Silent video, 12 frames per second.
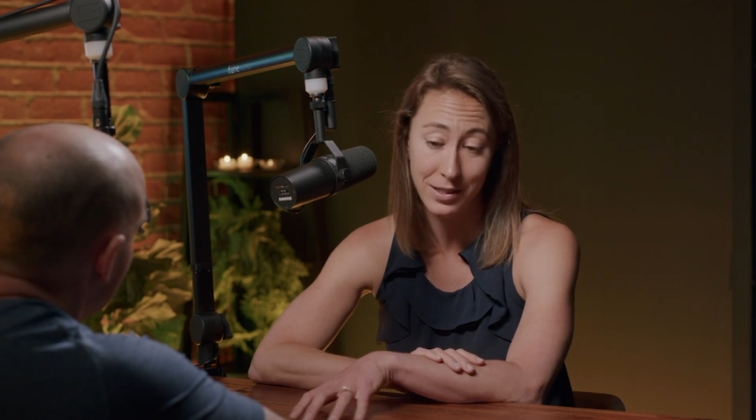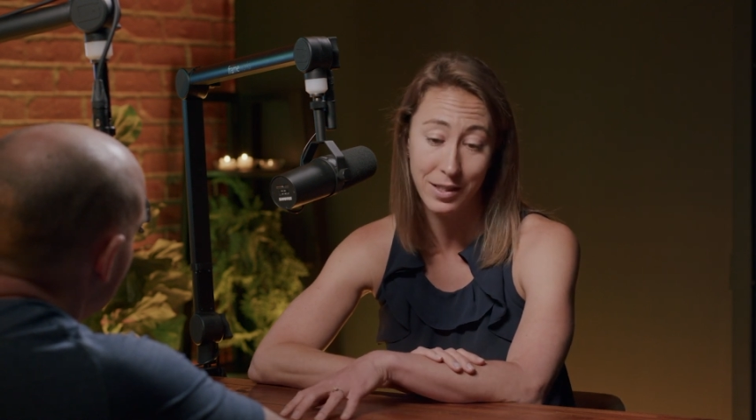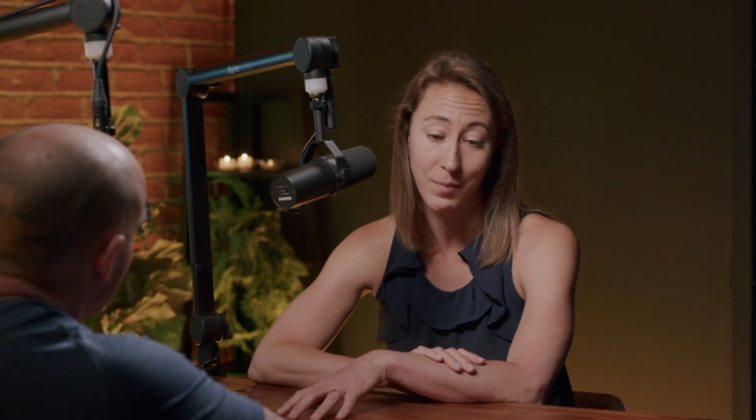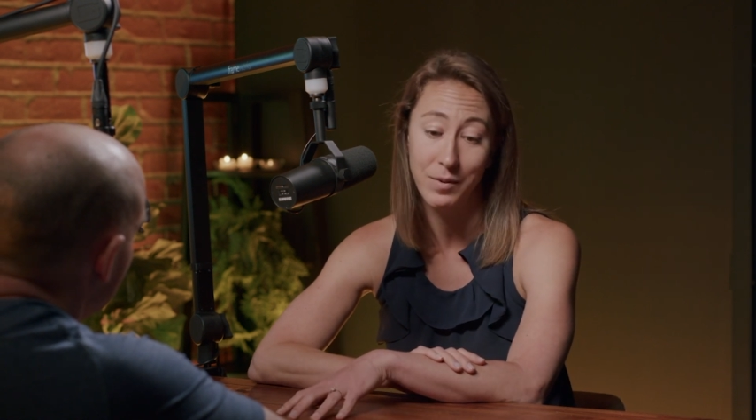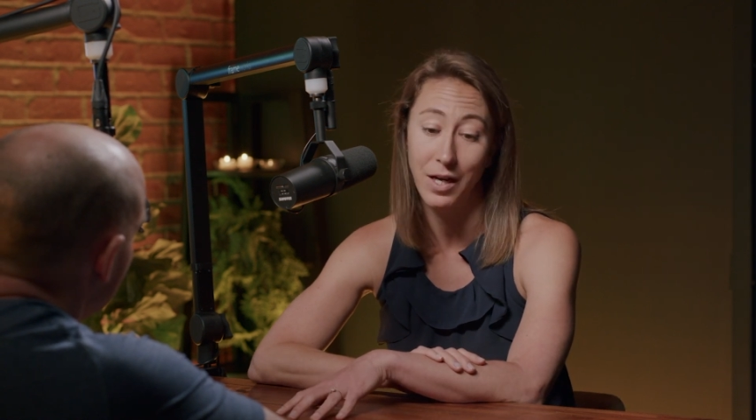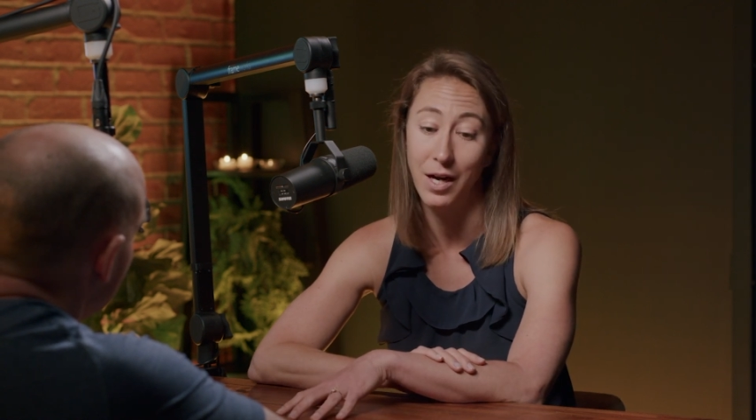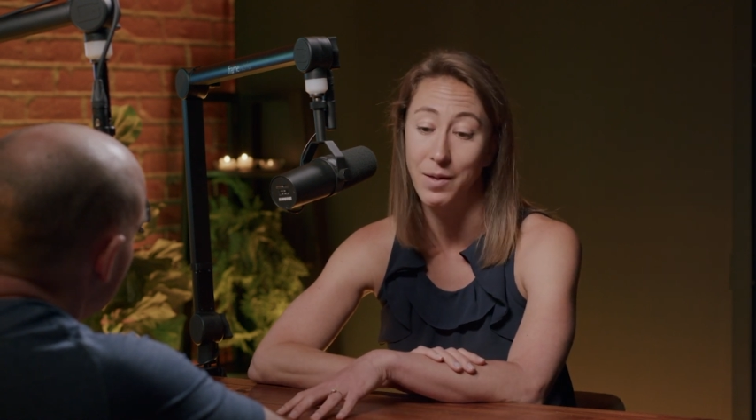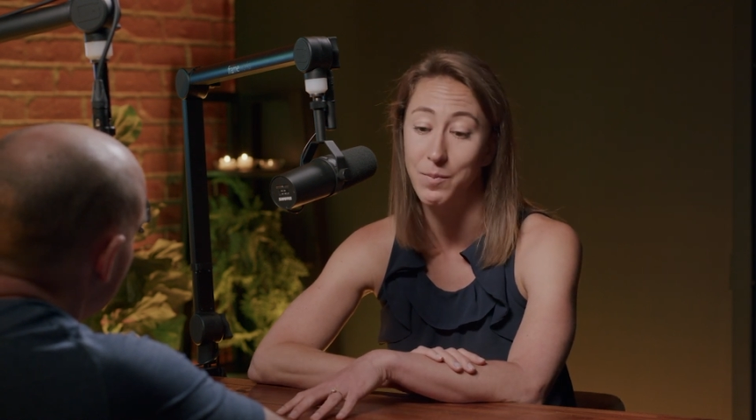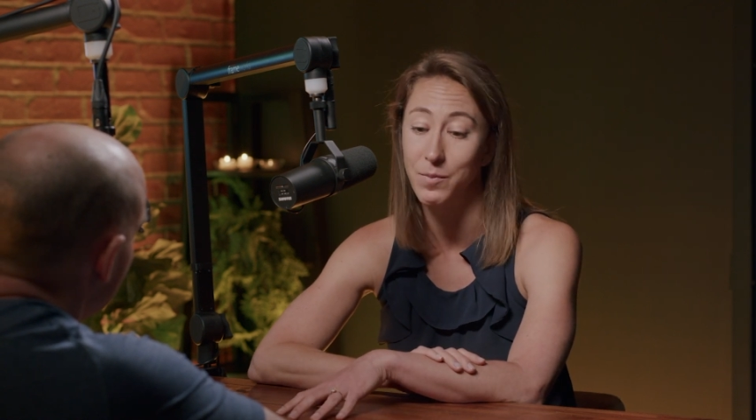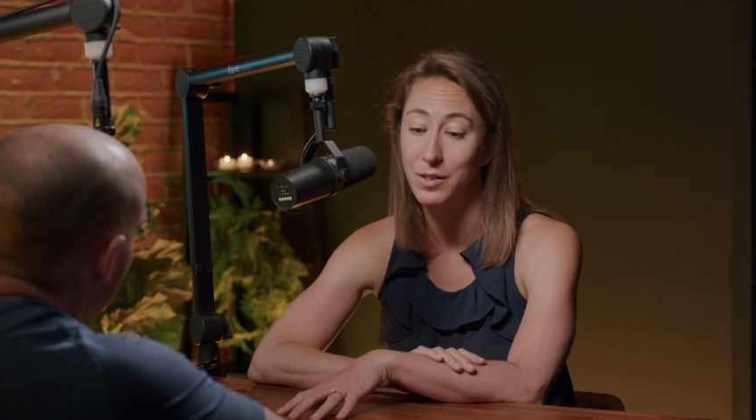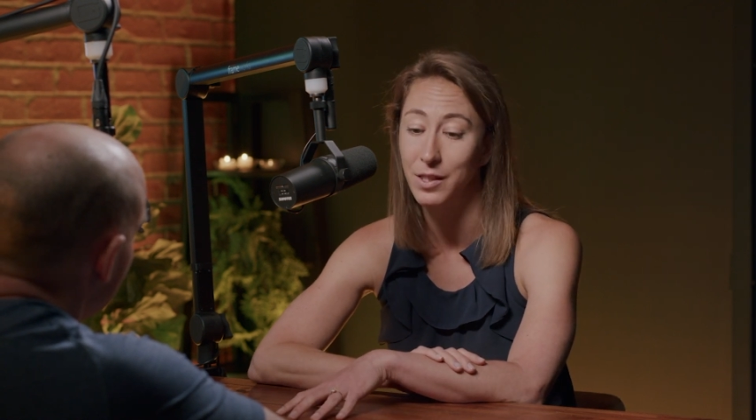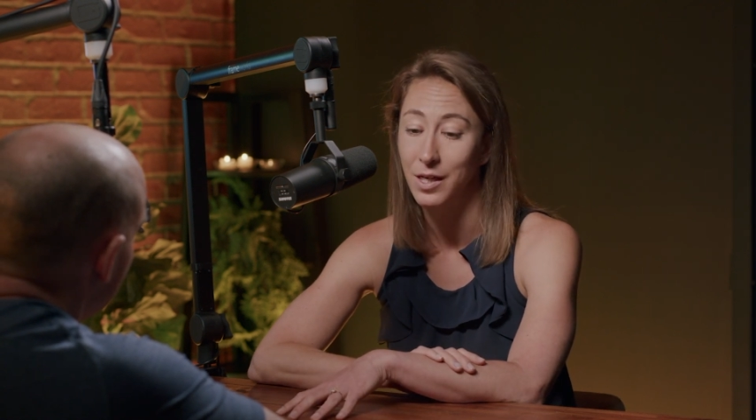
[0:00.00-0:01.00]

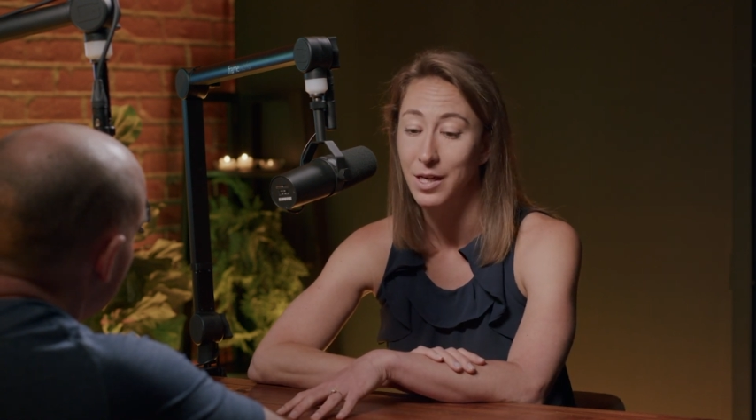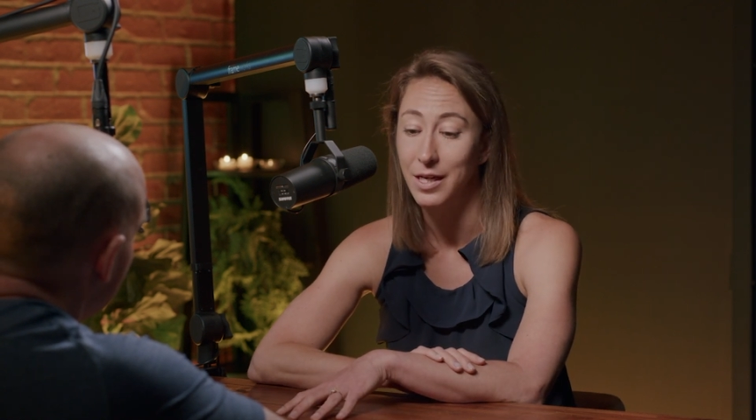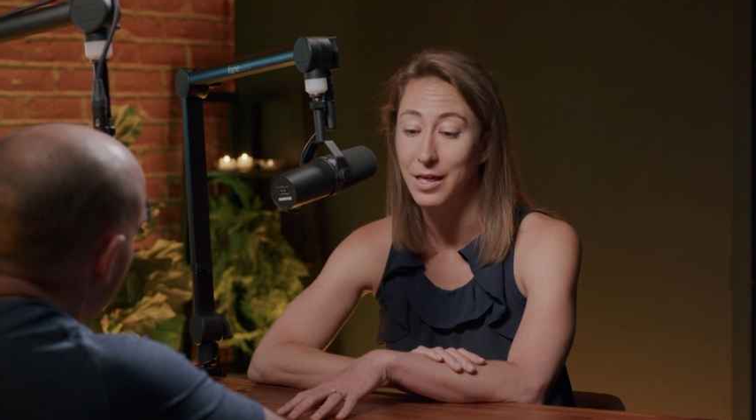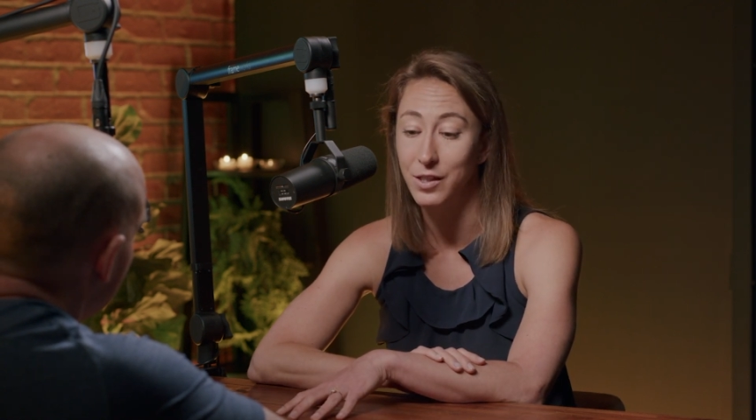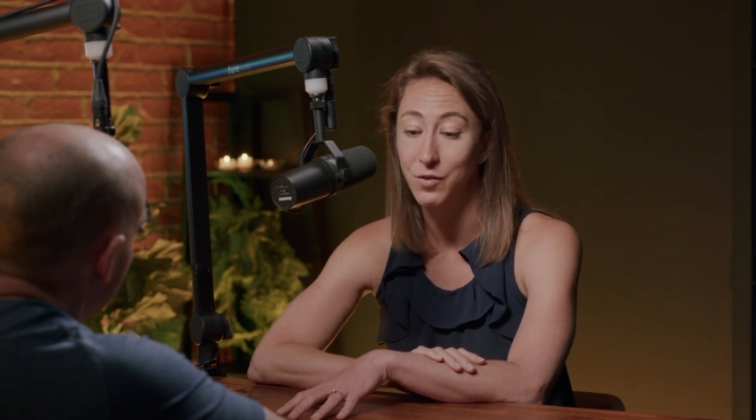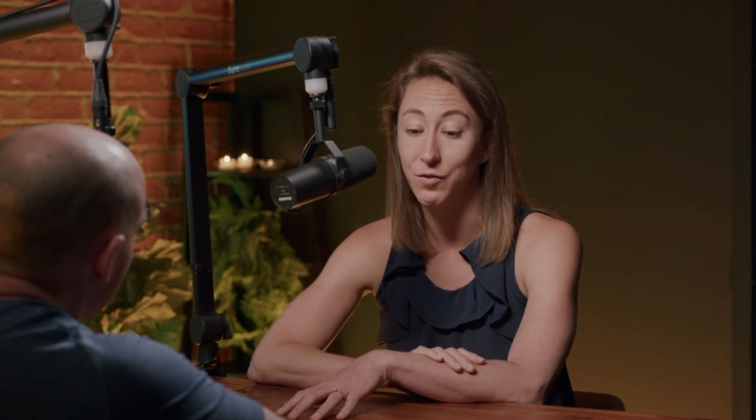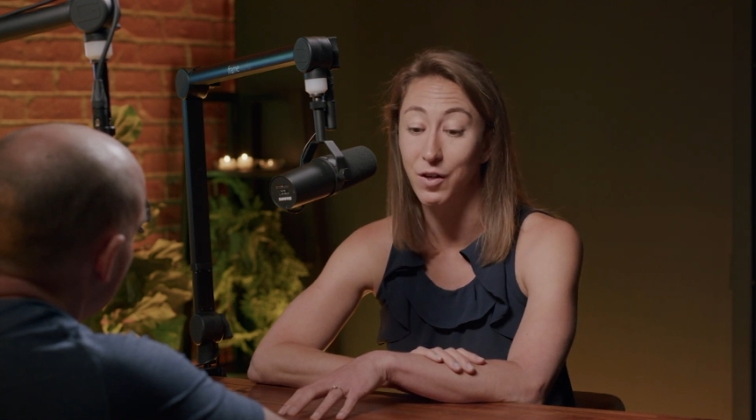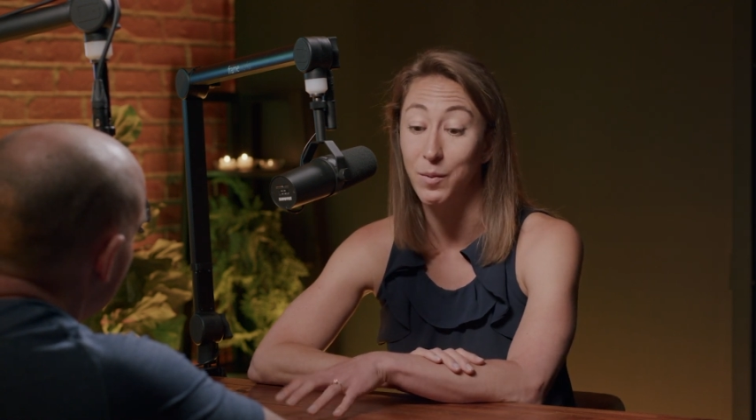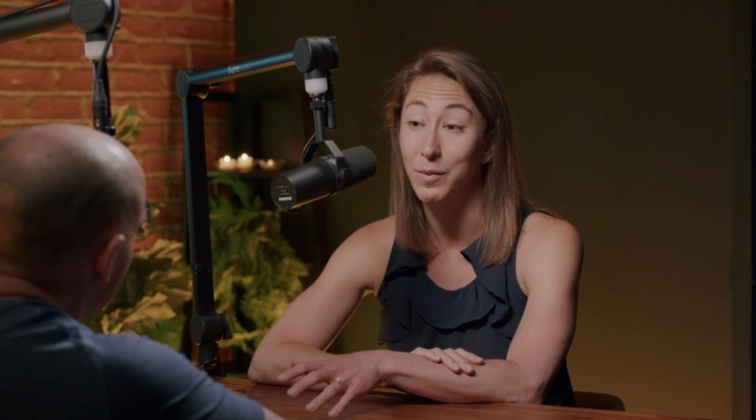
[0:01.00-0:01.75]
Sometimes it's from